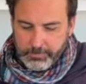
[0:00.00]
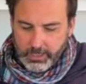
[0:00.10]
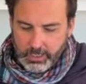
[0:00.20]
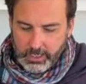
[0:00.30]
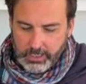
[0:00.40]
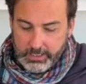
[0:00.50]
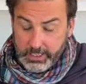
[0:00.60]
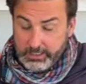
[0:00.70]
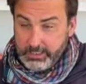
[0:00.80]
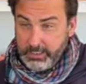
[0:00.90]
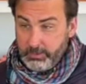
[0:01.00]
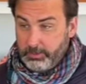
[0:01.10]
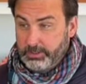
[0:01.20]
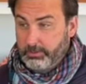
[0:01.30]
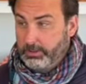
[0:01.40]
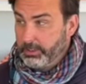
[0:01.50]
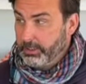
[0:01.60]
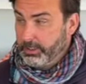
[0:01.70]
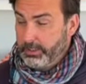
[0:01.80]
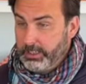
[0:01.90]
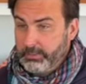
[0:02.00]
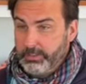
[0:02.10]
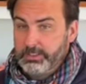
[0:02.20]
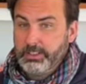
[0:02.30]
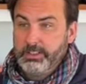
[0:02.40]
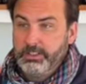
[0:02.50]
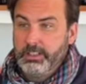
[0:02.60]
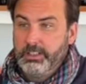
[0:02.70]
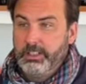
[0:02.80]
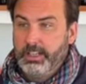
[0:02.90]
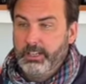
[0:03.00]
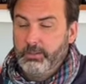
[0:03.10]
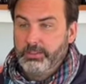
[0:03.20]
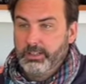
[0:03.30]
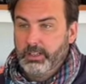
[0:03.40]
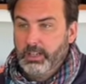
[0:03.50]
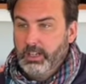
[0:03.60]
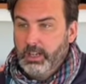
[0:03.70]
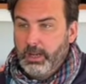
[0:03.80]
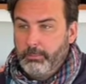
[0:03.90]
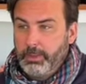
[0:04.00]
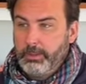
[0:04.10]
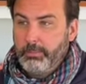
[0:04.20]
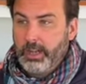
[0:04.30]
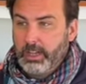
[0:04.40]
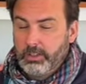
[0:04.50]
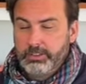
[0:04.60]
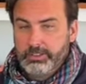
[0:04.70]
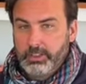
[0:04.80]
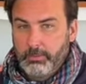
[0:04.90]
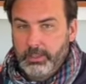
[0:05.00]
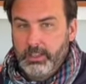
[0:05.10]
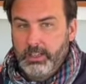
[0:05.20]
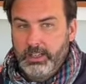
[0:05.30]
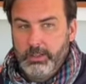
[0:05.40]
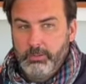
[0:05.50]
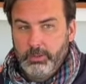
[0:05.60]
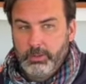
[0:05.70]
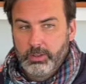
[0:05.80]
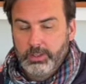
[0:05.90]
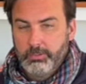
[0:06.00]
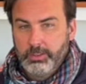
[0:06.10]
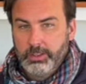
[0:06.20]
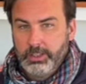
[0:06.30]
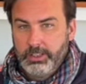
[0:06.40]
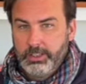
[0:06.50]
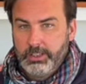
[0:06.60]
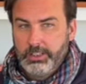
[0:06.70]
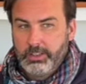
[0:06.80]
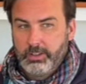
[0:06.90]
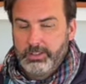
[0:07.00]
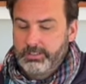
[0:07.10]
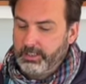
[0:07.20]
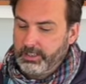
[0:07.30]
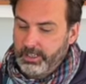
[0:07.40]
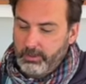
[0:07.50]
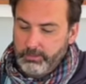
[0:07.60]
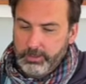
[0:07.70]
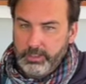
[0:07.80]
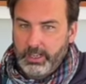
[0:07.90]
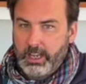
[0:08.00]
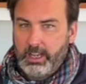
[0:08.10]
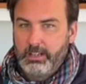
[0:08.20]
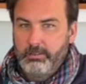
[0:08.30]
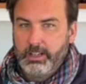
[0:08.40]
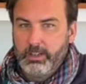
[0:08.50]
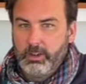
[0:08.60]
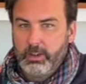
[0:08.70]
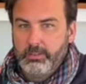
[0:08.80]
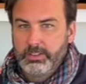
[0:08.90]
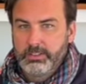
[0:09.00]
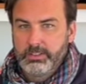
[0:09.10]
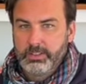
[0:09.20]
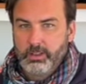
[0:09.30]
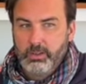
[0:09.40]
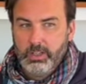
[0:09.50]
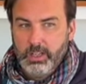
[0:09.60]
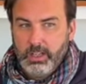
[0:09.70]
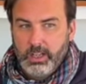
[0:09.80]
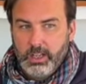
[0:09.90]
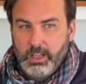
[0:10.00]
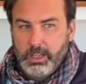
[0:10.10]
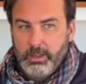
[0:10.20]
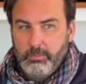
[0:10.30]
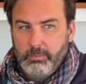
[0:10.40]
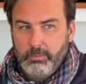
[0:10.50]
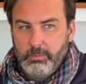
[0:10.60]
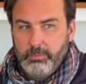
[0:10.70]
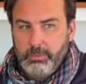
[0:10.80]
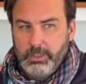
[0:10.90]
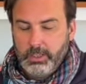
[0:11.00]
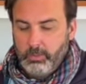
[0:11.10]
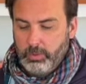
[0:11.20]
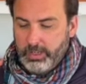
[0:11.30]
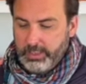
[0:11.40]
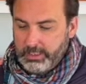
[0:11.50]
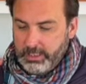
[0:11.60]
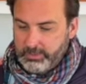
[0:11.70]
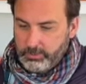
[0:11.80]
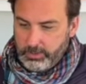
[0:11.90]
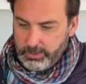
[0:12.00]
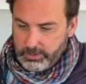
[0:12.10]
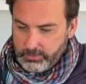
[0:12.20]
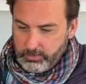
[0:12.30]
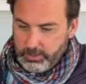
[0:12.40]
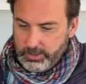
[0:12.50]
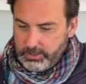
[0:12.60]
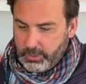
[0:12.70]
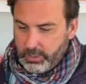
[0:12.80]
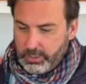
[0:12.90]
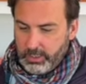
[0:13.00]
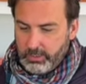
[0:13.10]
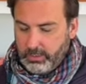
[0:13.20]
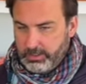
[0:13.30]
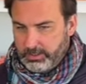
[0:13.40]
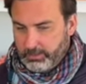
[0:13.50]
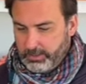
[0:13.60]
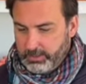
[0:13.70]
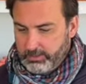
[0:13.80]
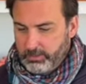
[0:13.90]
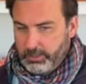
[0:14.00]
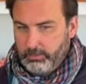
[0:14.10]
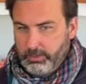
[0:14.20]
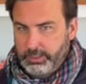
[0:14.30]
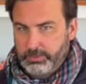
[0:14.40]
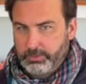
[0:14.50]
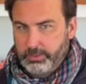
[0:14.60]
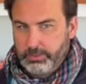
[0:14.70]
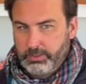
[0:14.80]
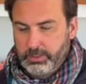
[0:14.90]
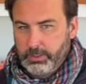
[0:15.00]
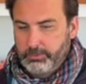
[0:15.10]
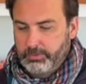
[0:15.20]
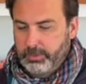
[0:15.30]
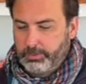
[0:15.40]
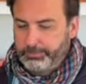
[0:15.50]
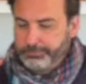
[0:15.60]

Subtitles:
19 was a really unique vintage in that it was a pretty mild summer and we were looking really good, and then all of a sudden it got really hot around harvest. So I think that's where this really dark color and some of these really rich fruit comes from.